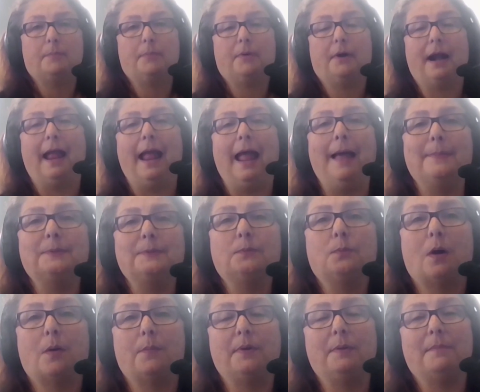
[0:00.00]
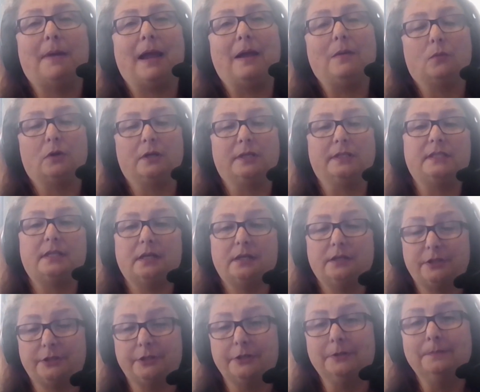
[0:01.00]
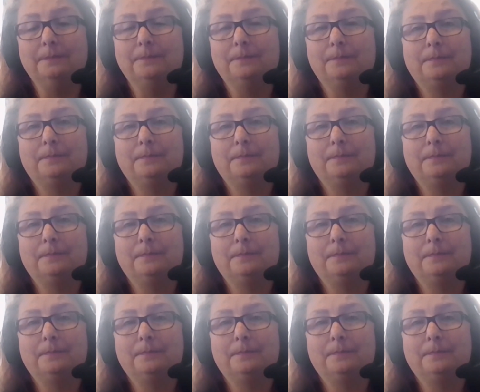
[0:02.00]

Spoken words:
perhaps what we might want to do